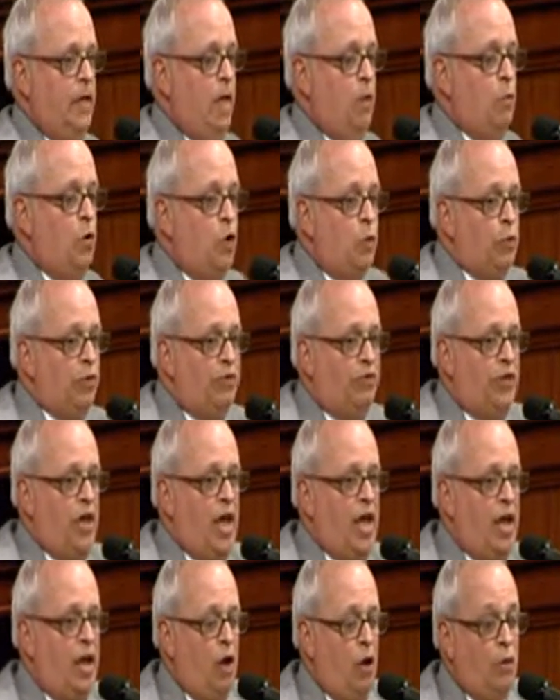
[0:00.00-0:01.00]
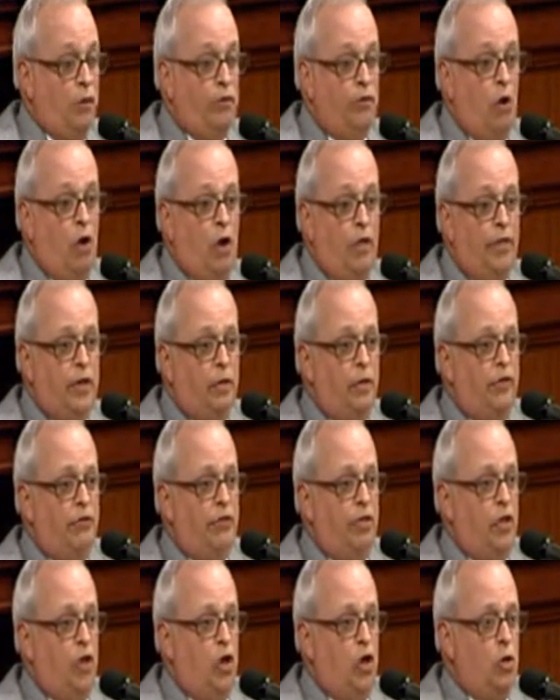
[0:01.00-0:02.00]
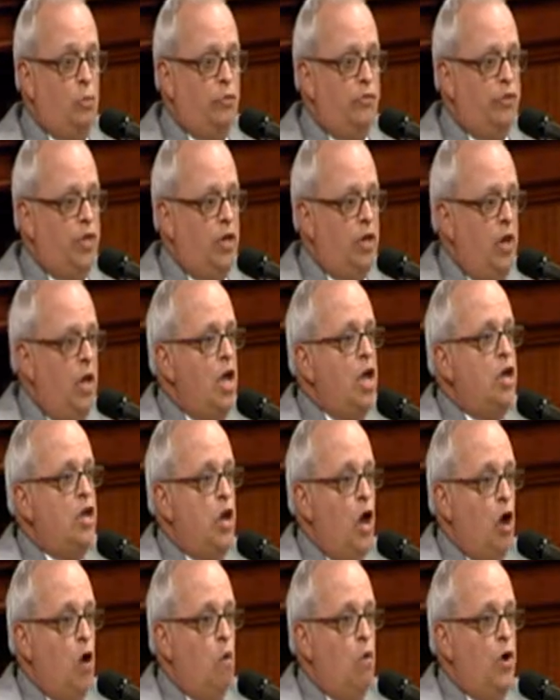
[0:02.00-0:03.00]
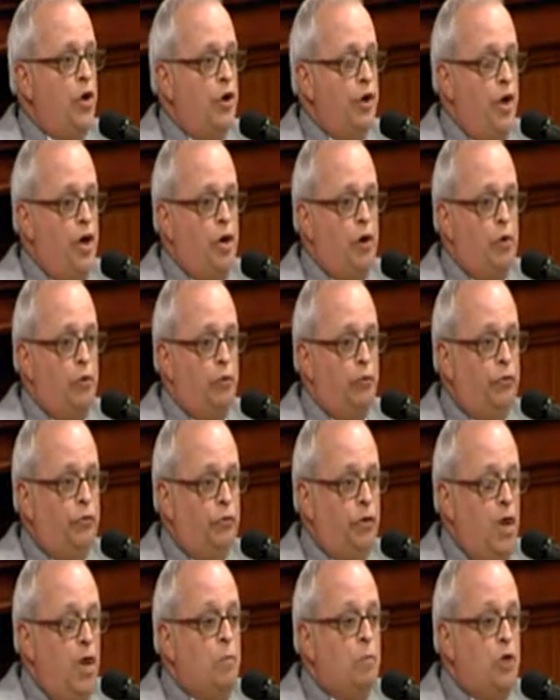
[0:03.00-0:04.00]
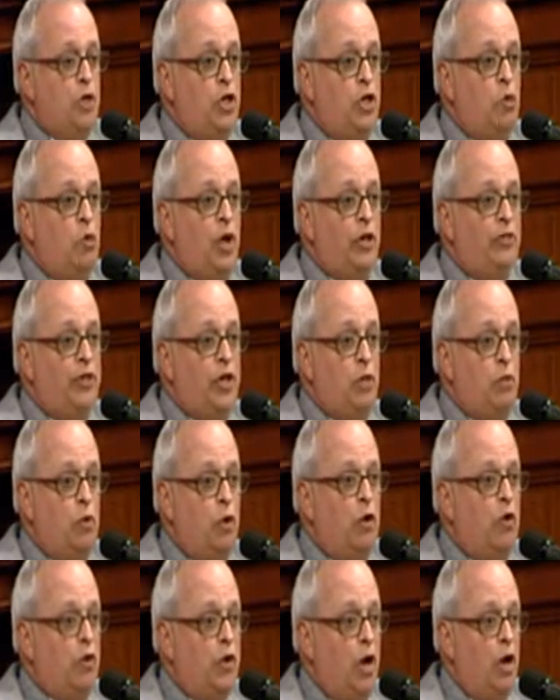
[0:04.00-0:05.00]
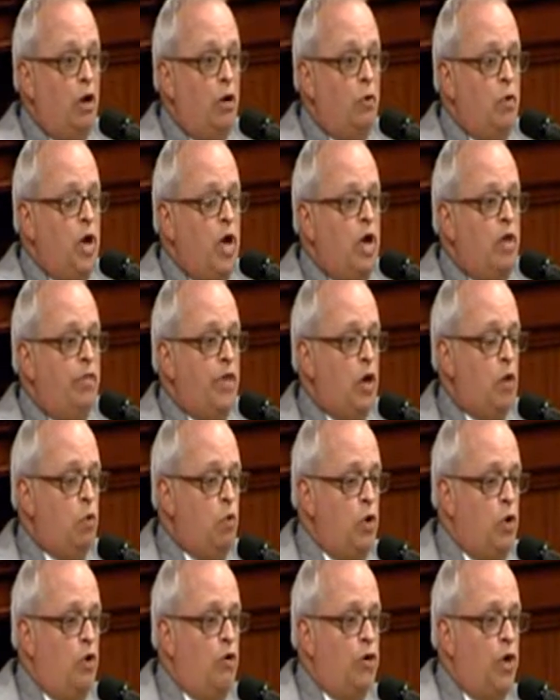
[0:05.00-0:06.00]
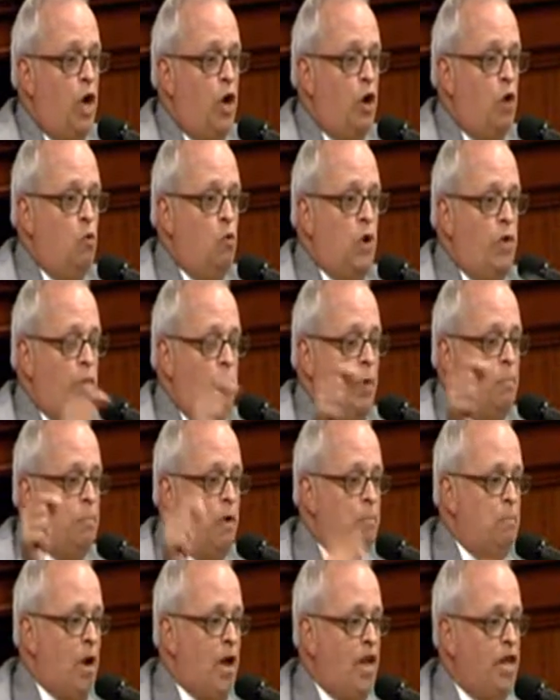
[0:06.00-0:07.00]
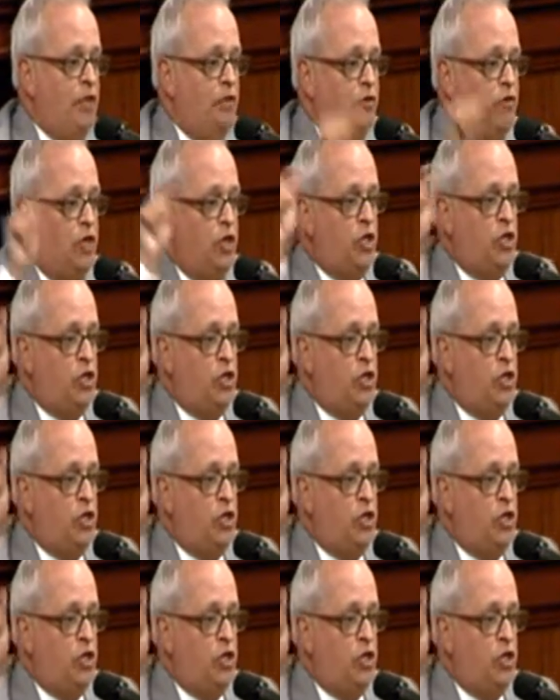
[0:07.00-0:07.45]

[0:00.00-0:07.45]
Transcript: And what do we say? Oh, it's on there, it's in the homestead. No one knows. But you know what they will know? They will know when the money to the